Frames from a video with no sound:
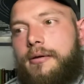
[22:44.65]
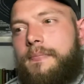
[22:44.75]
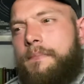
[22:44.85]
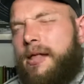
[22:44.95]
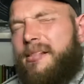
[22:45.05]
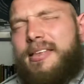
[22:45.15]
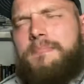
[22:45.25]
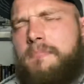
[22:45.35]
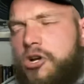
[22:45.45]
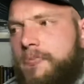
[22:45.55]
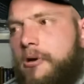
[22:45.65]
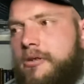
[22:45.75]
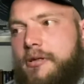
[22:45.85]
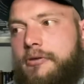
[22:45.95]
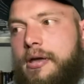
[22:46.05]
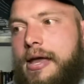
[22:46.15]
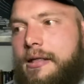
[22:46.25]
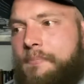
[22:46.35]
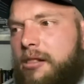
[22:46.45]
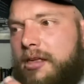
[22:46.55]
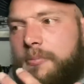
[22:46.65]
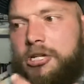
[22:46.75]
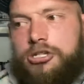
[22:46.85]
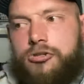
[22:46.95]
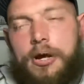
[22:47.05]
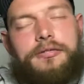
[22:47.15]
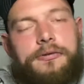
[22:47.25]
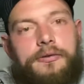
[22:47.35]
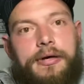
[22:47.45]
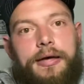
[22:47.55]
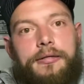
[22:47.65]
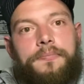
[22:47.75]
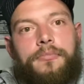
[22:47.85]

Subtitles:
build as much muscle as you can, build as much strength as you can.